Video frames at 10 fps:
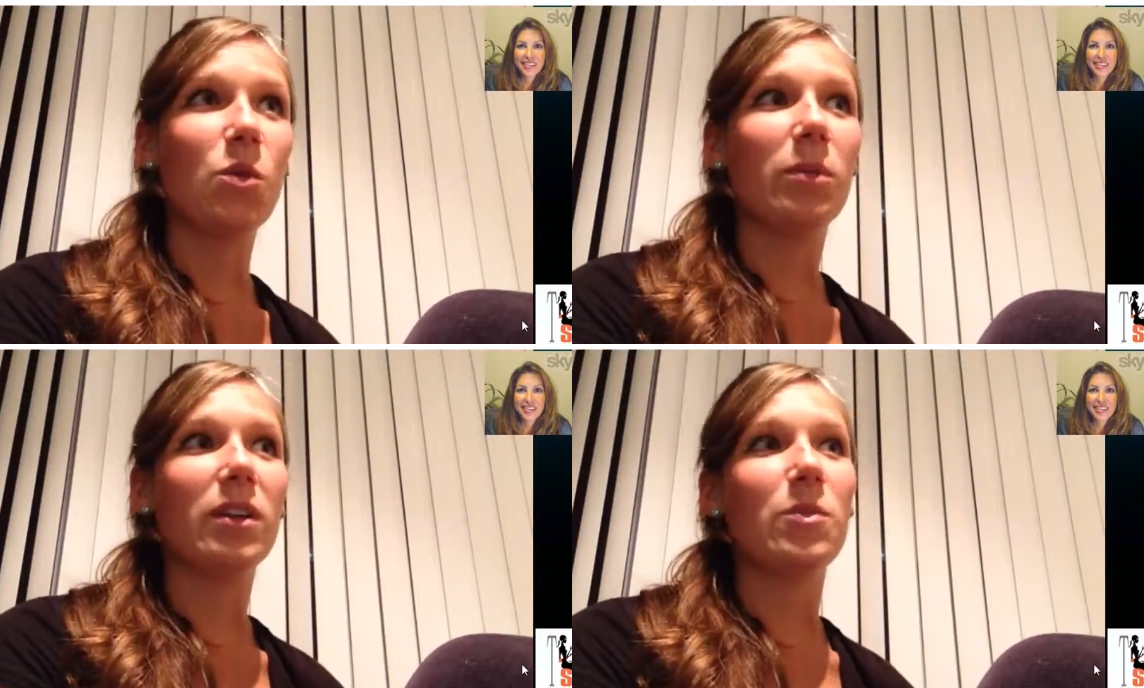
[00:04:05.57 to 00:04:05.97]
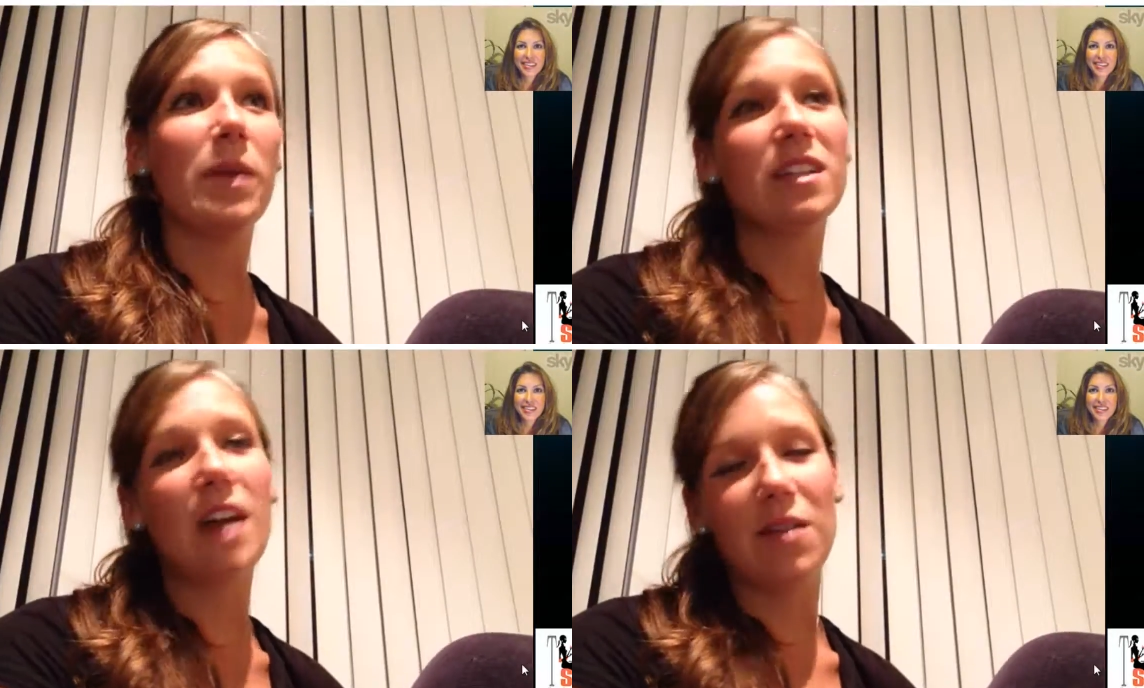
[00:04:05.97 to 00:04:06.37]
Speaker 1: but if you
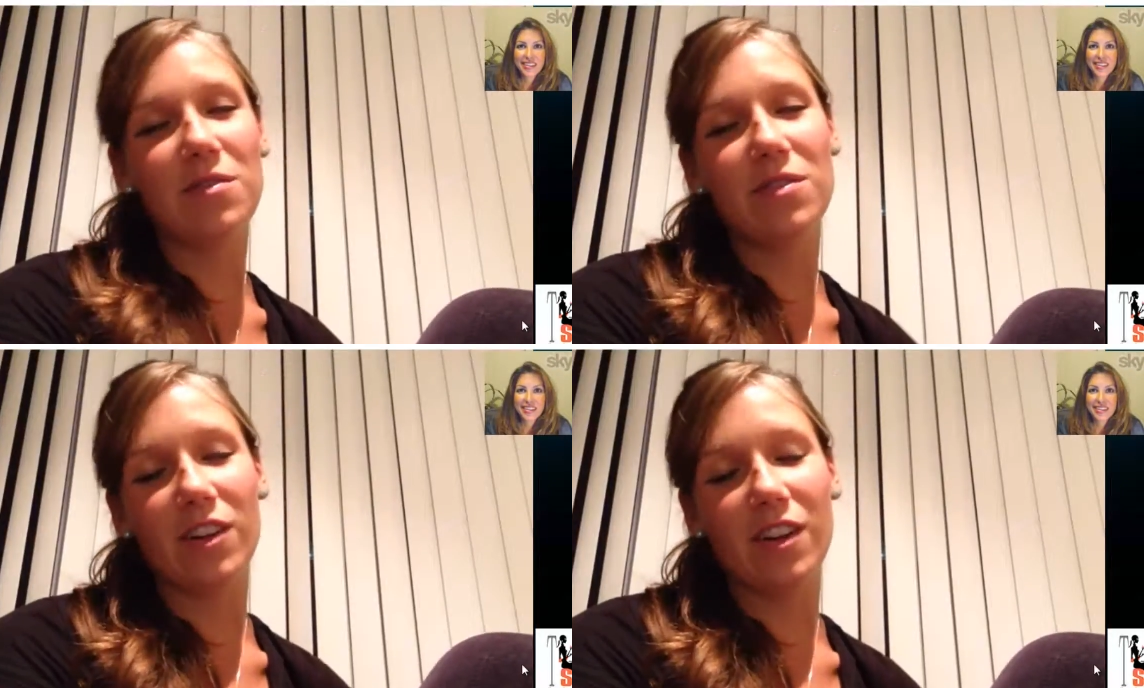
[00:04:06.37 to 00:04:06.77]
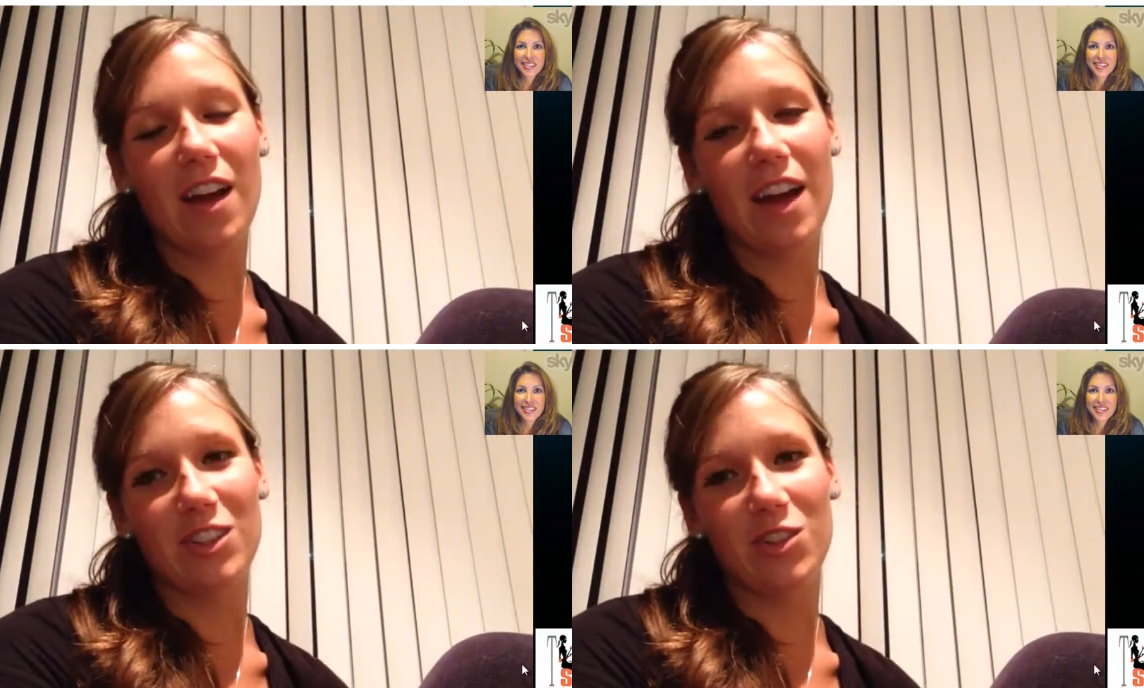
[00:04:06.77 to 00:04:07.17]
make time for
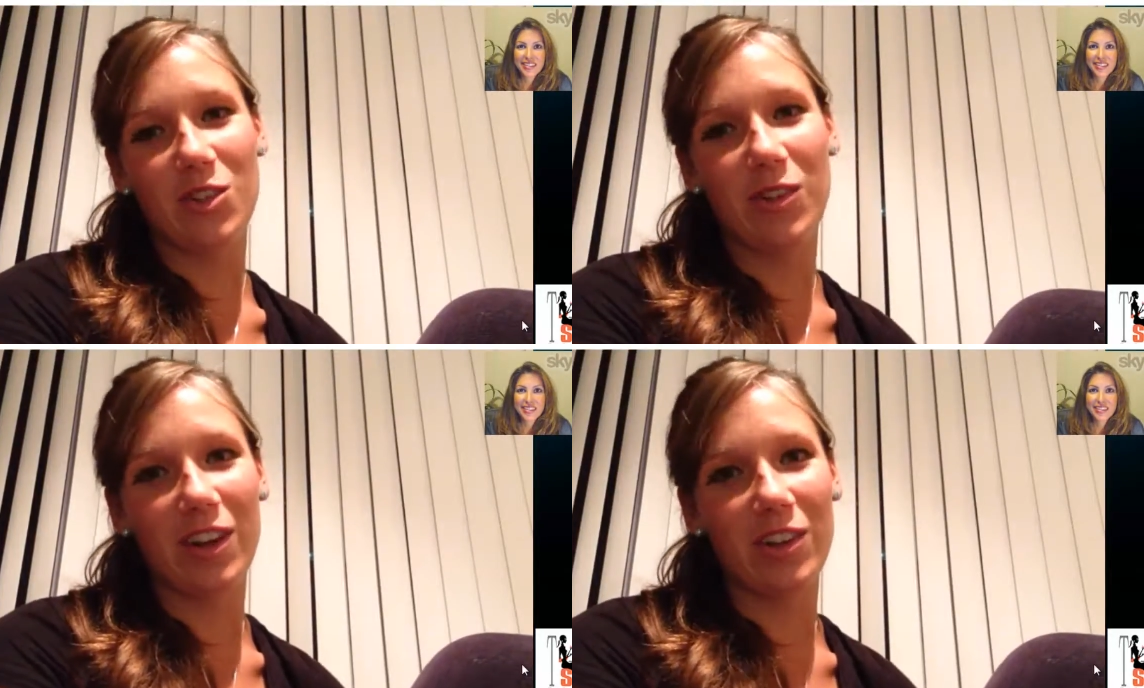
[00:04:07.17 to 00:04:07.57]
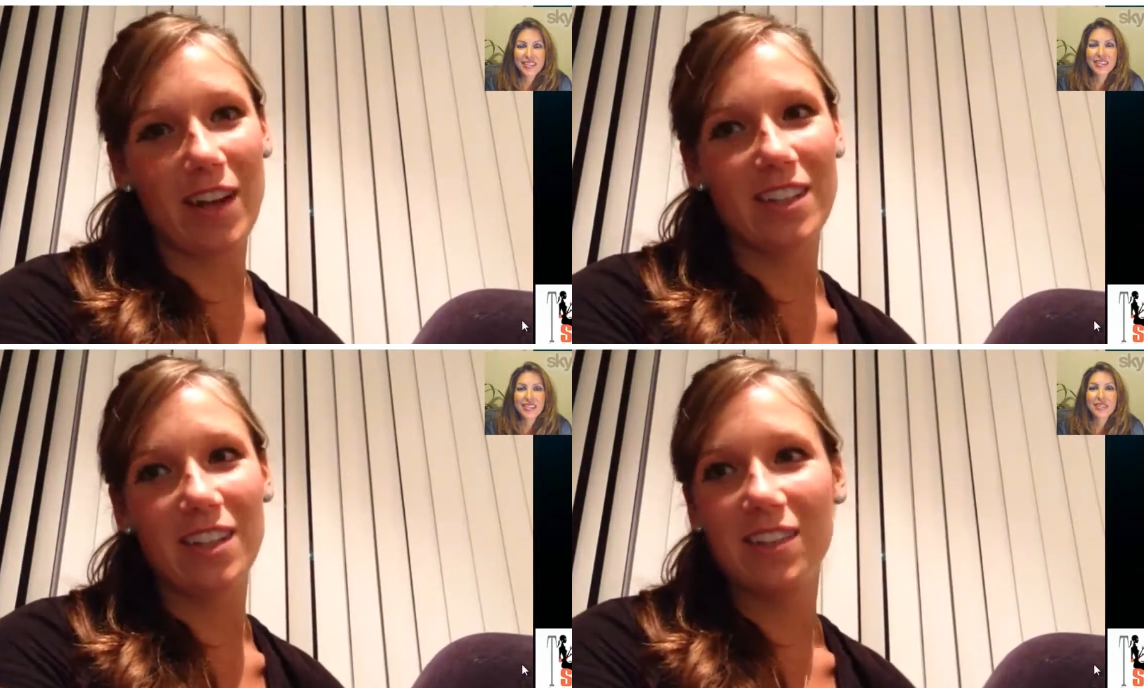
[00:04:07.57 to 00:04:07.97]
extracurricular
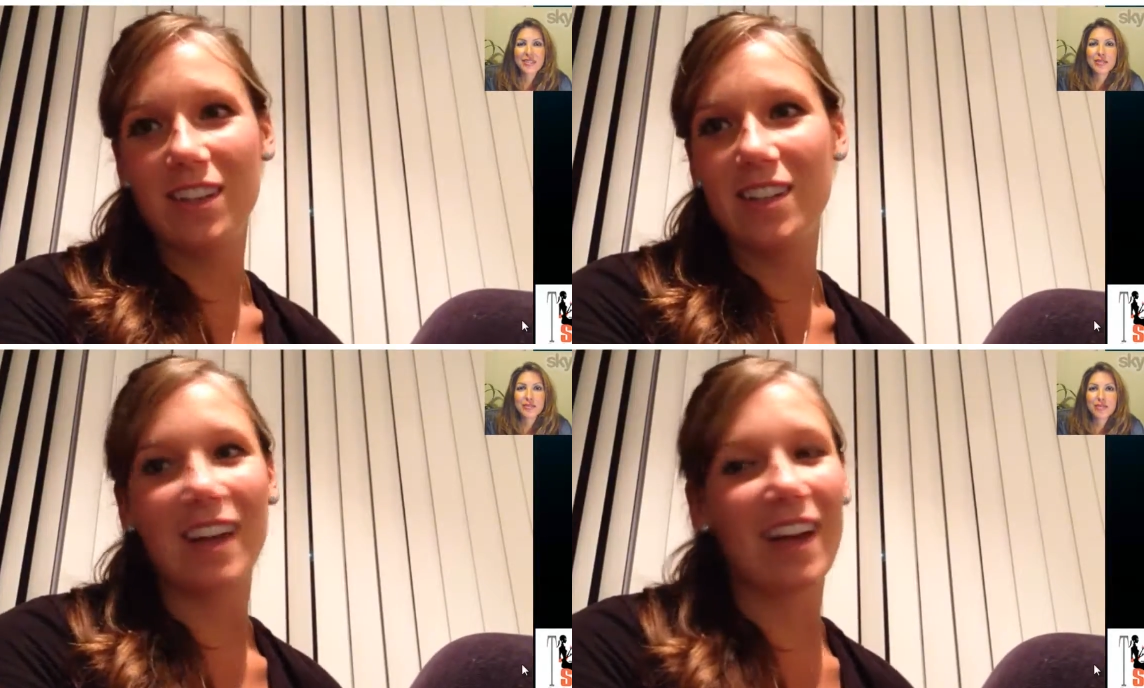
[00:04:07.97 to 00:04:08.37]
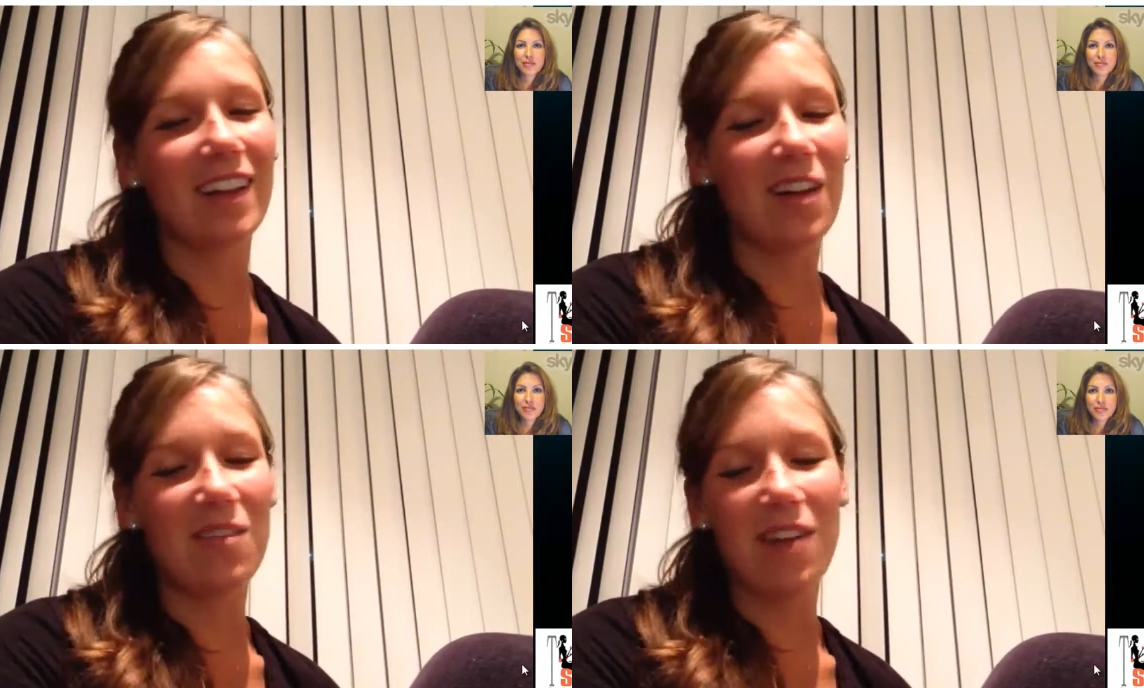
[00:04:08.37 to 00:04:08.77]
activities, like I
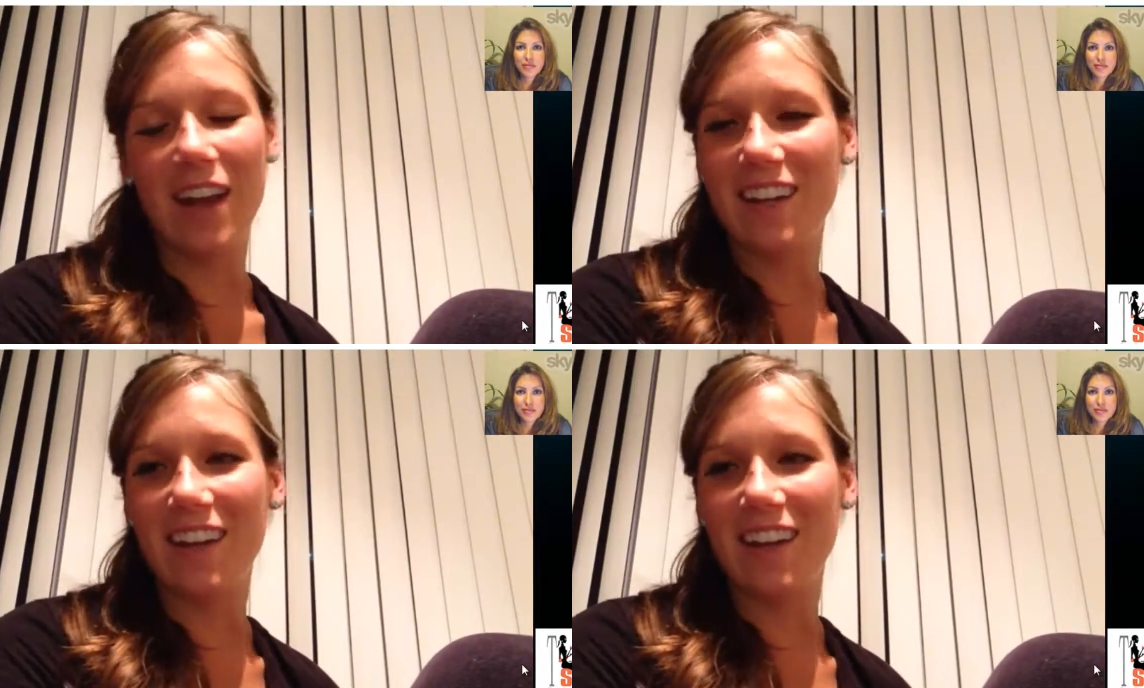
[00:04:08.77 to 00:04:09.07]
love hiking